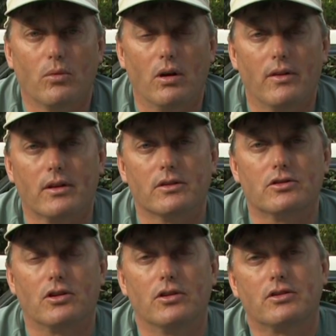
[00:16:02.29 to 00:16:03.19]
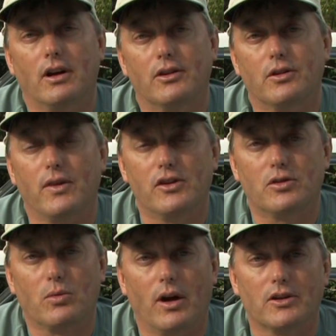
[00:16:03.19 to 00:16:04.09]
One of the concerns
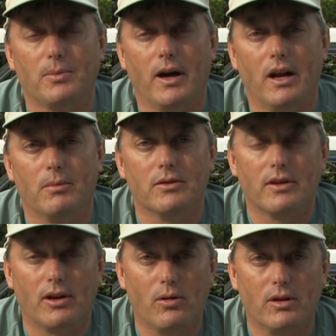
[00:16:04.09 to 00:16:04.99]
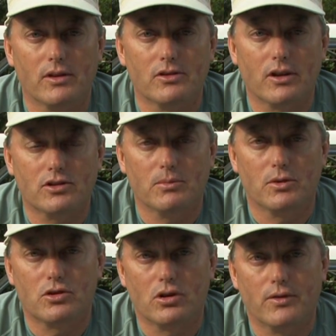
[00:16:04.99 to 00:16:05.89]
conservation-wise about them is they don't get sexually
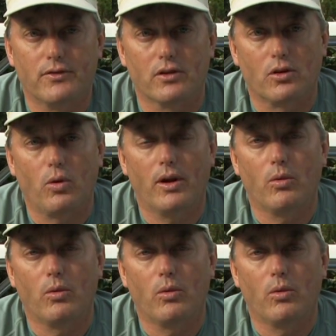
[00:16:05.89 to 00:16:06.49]
mature for quite a